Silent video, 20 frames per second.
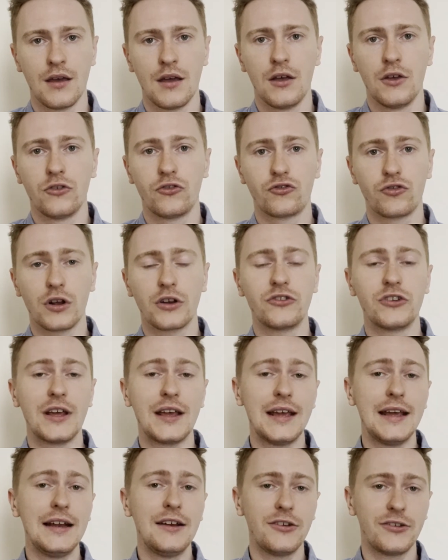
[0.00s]
Structure
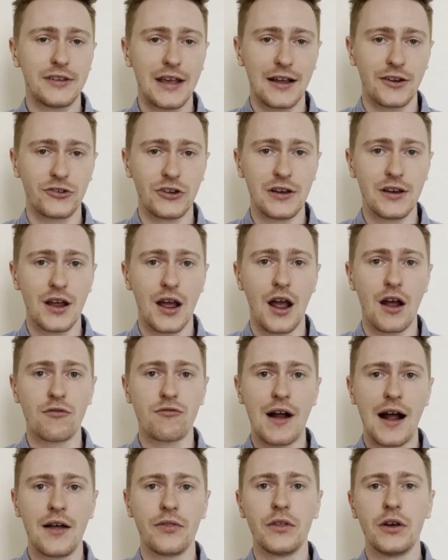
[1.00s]
each section
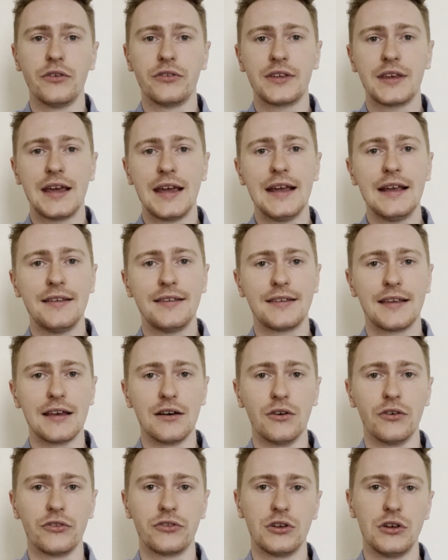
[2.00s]
around those key
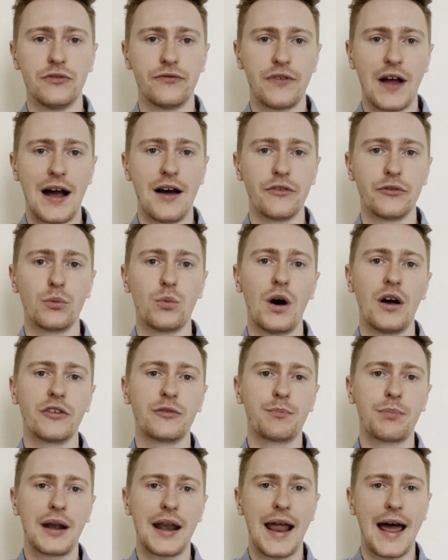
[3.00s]
skills you found
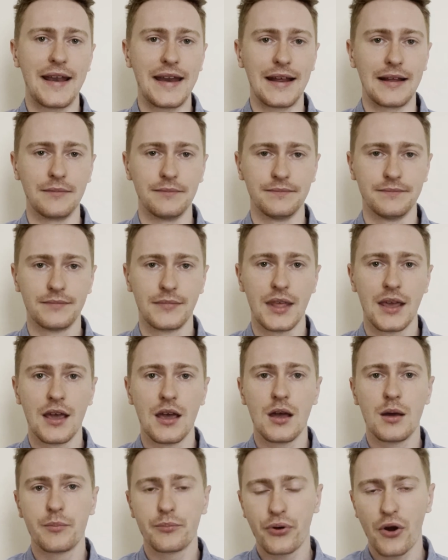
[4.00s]
whilst planning.
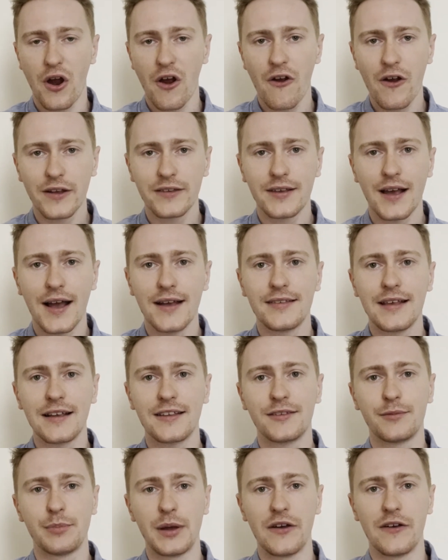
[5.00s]
Prioritise
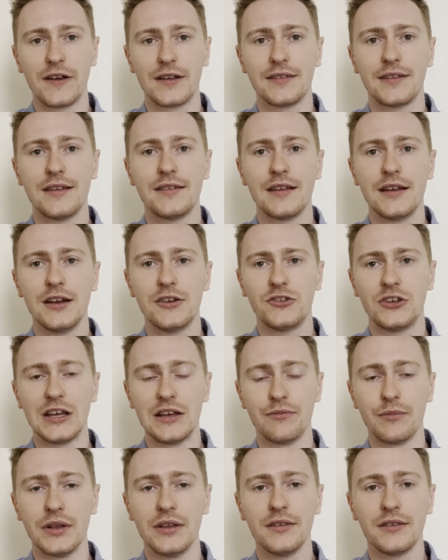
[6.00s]
experiences and
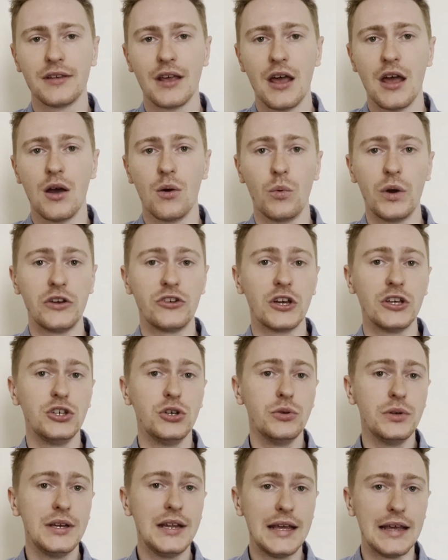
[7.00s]
achievements which are
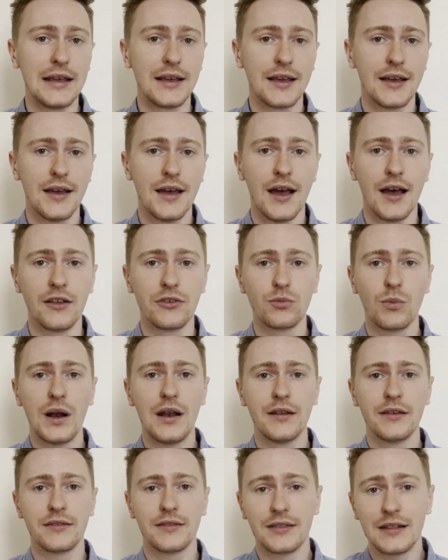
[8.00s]
unique, as well
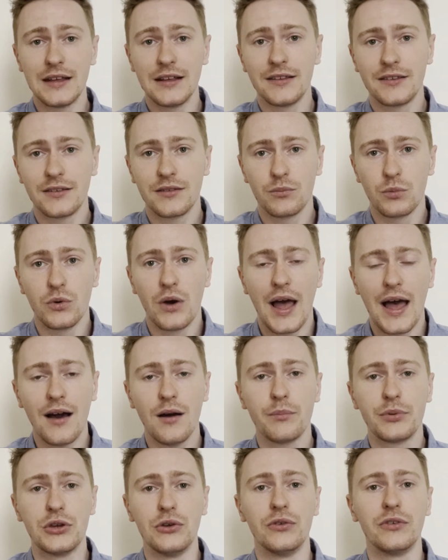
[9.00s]
as these will
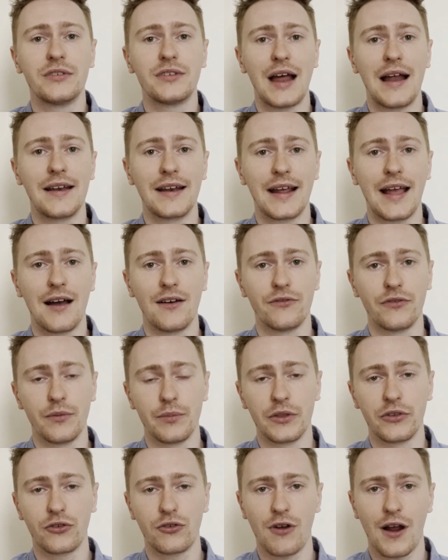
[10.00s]
help you standing out from
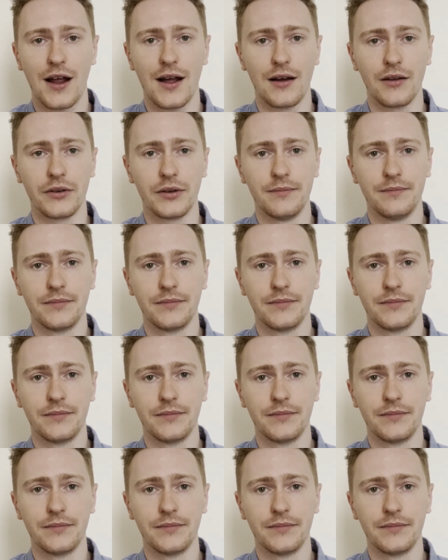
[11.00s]
the crowd.